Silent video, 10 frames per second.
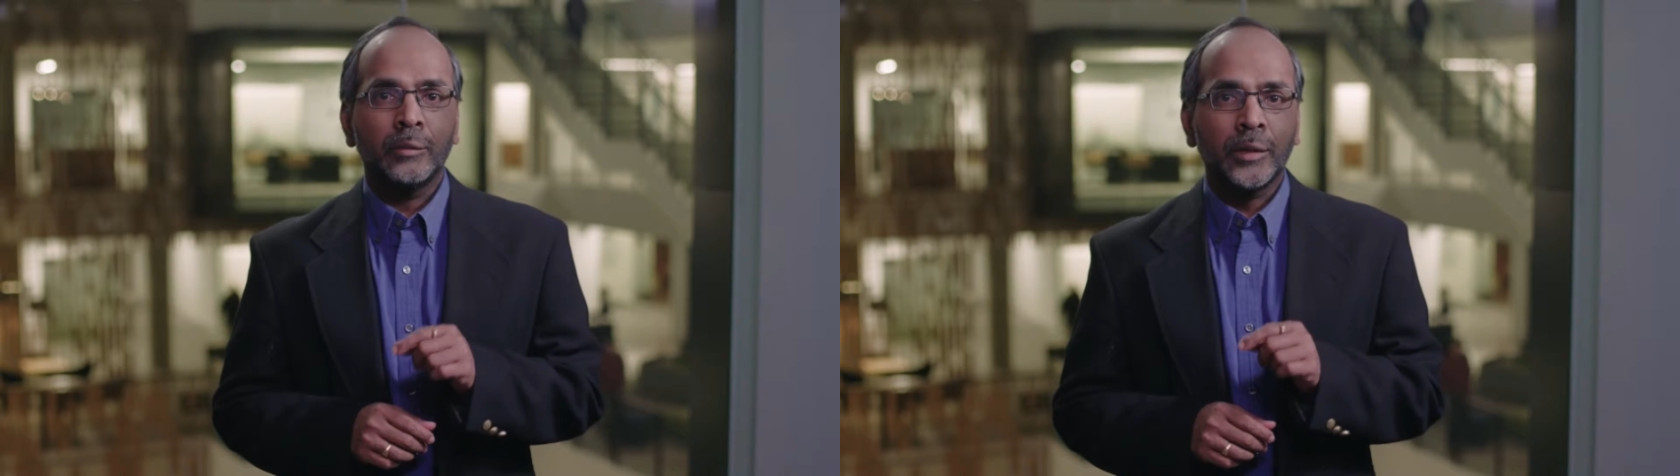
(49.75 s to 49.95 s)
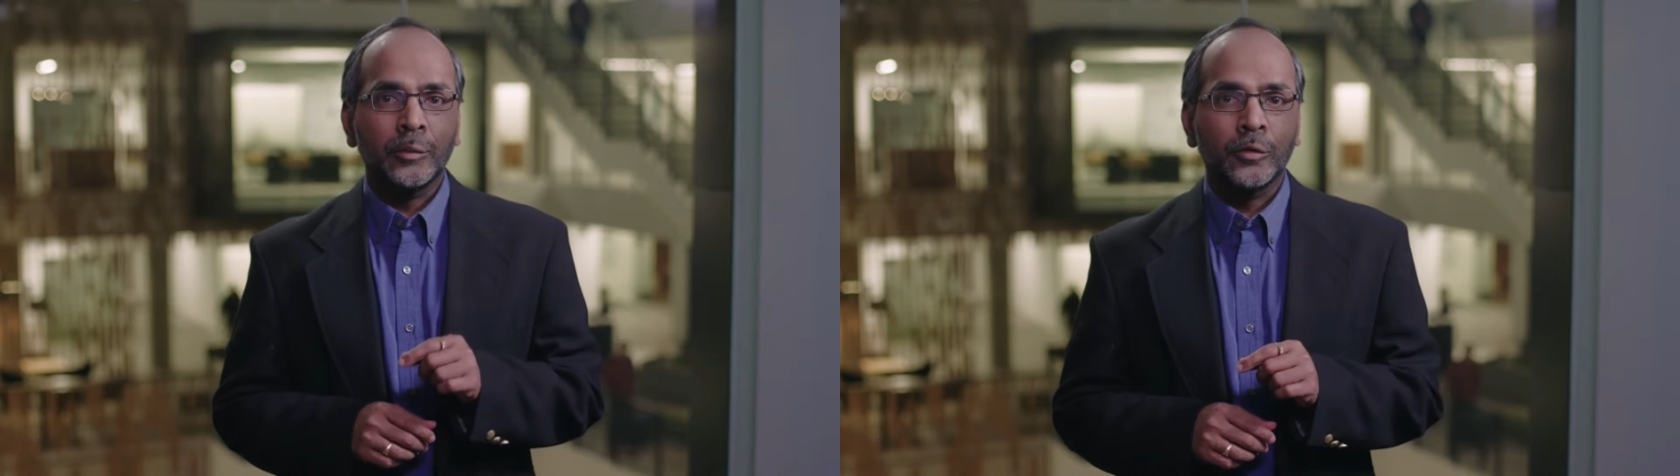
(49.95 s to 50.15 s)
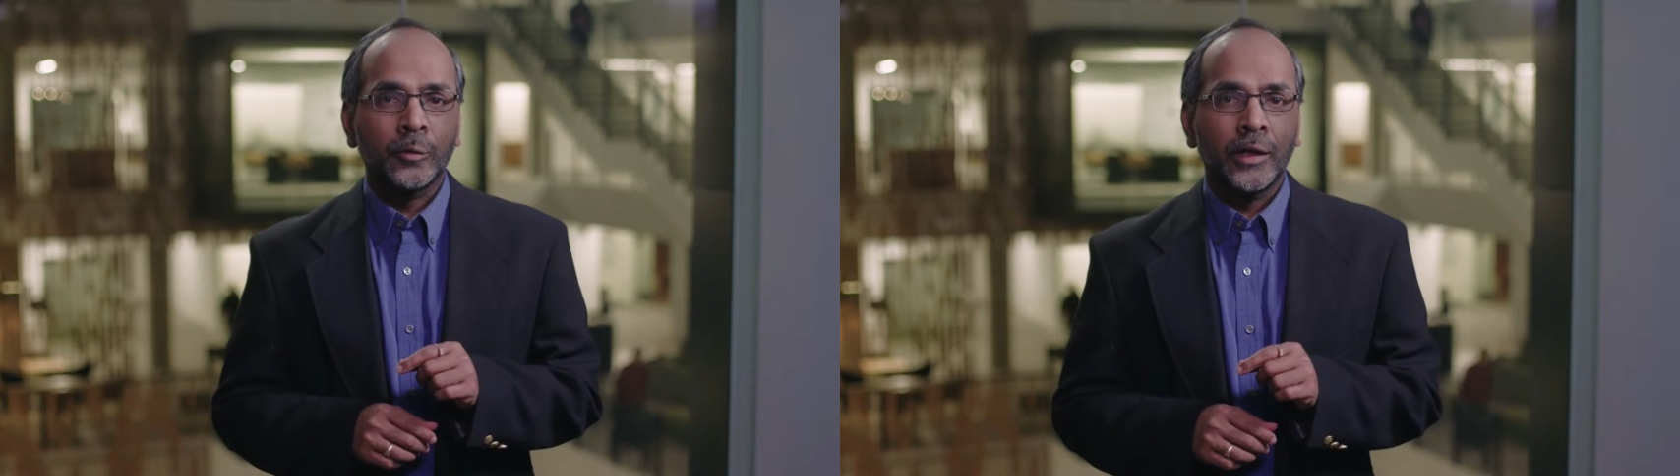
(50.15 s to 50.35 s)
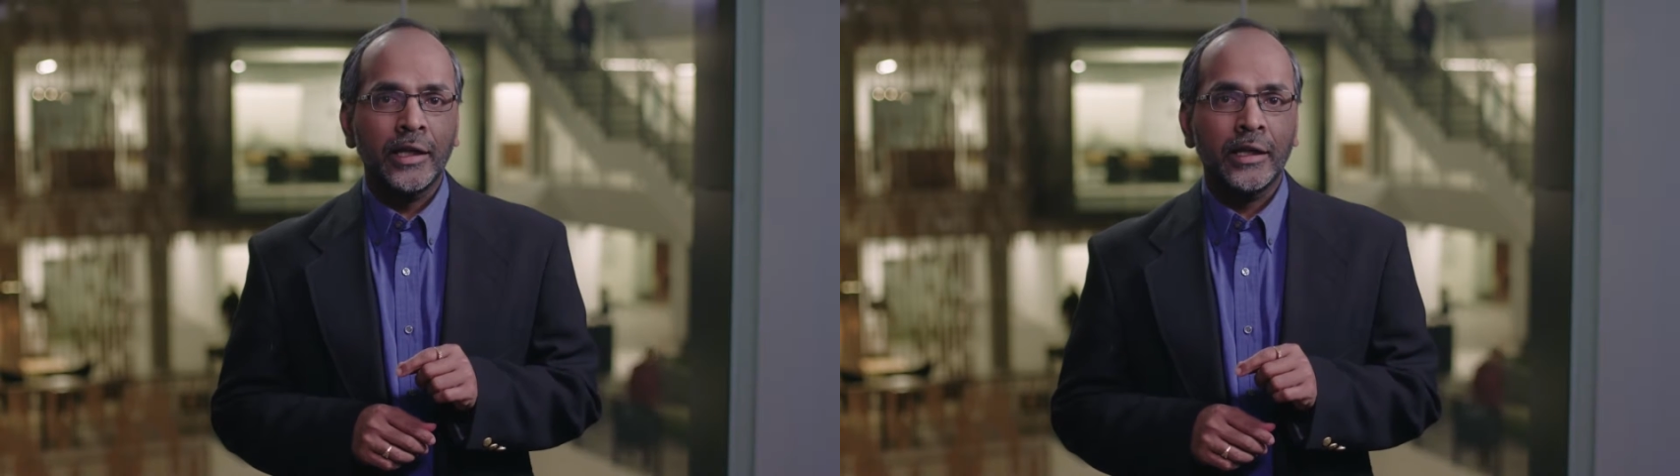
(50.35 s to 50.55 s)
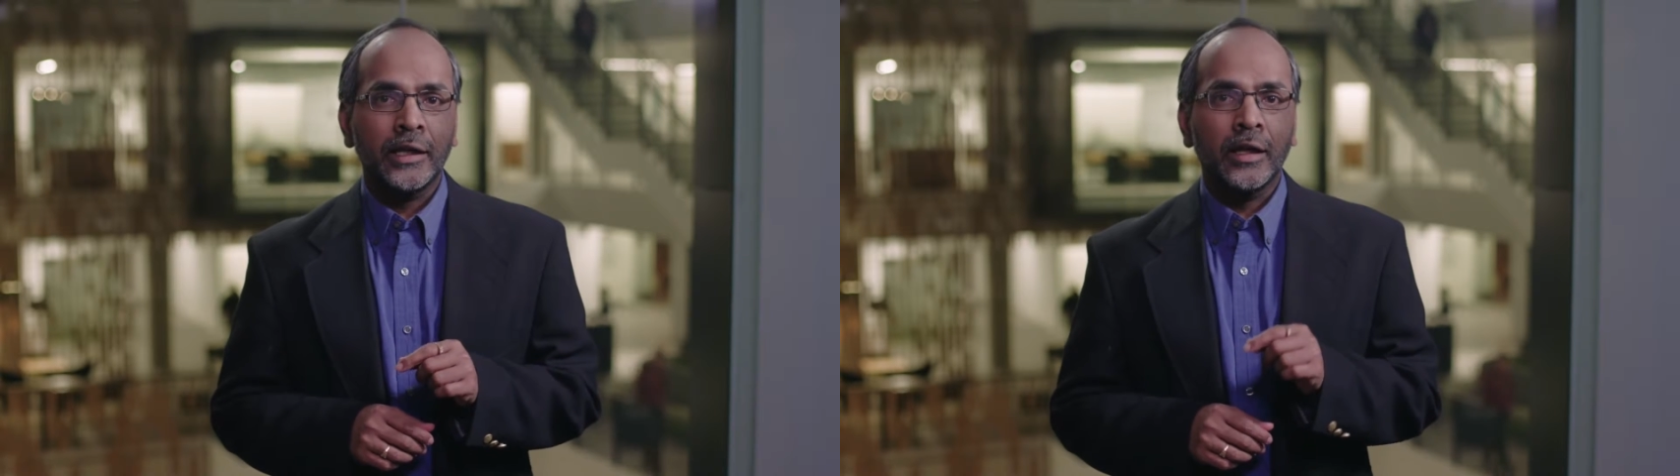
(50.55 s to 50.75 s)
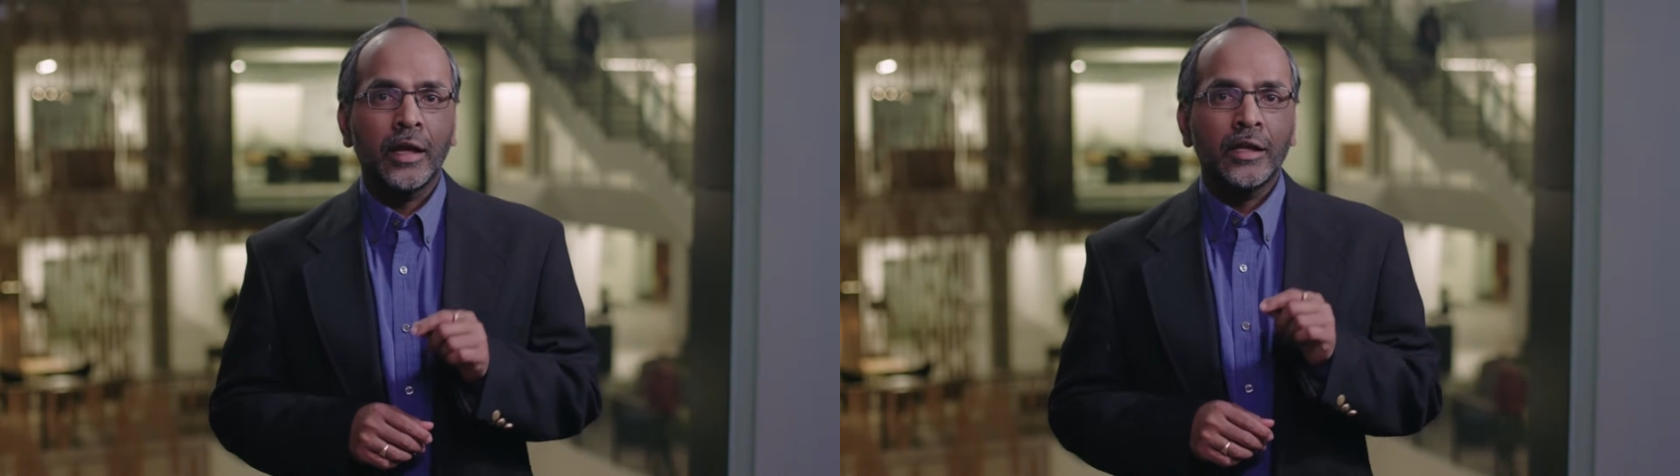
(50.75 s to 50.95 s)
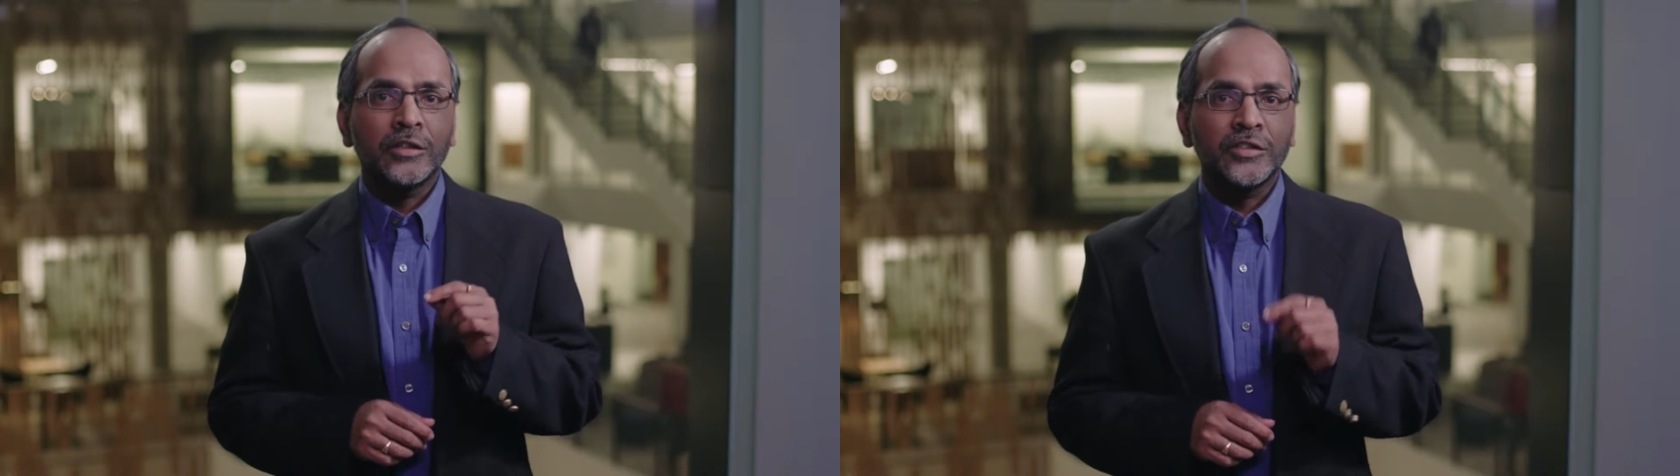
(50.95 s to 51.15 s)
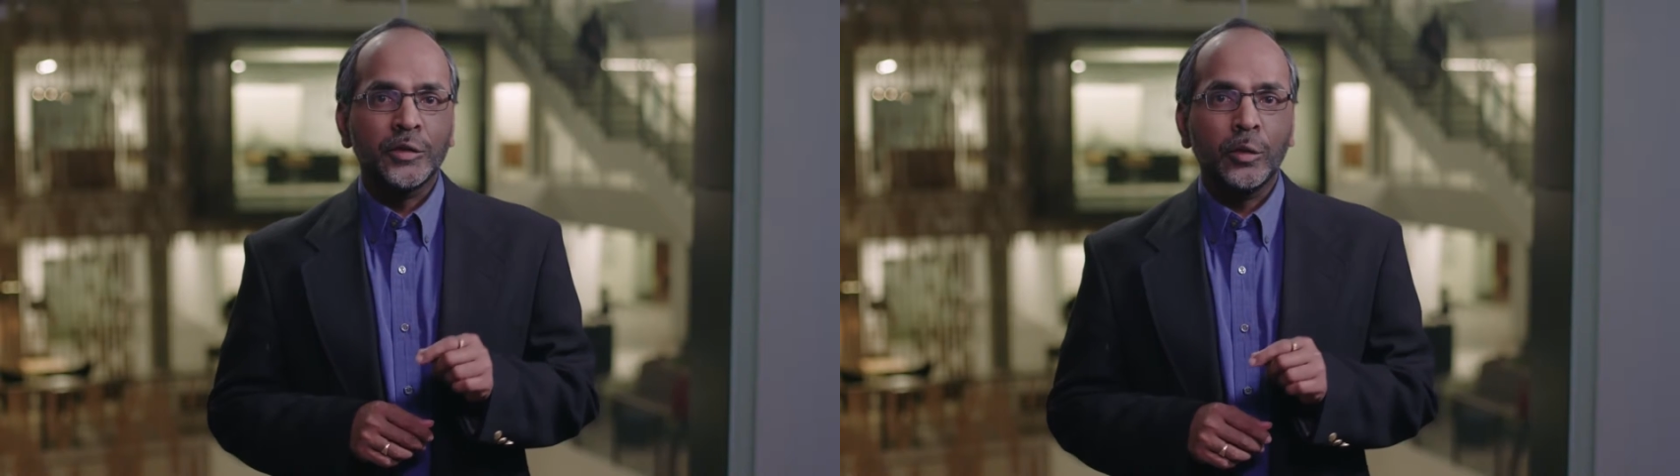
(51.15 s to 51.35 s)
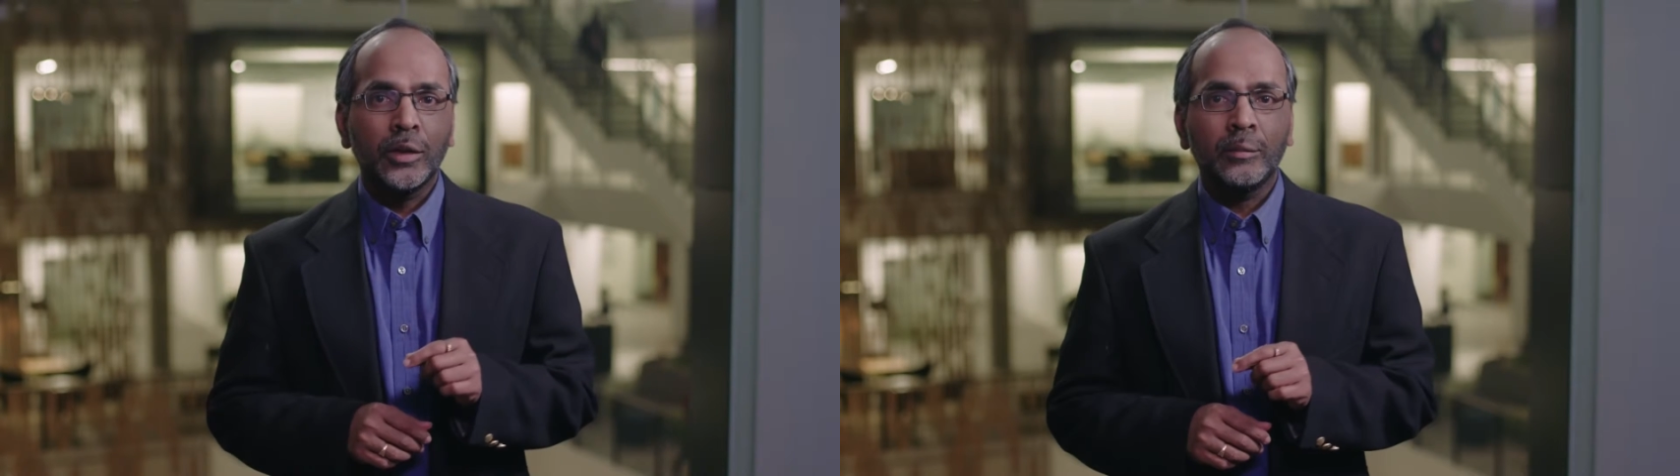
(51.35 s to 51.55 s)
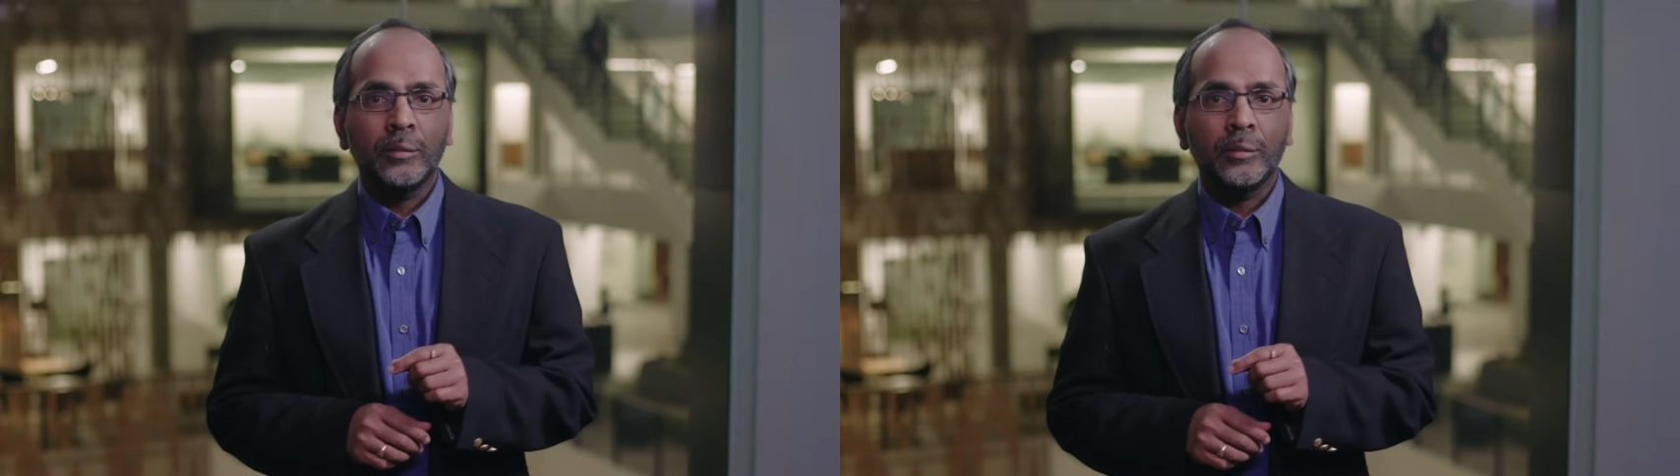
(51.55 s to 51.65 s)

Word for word: by providing store